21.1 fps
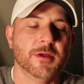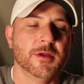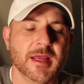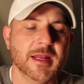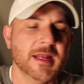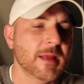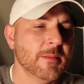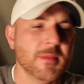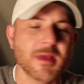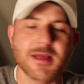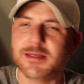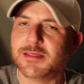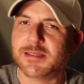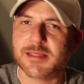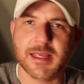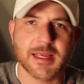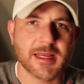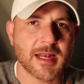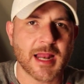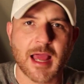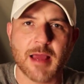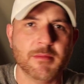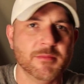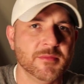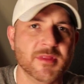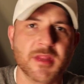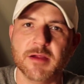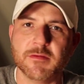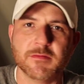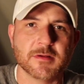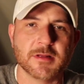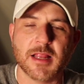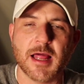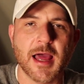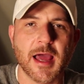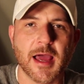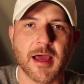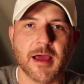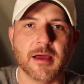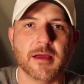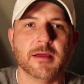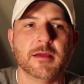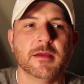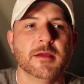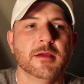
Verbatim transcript: And I'm not saying I'll never lie,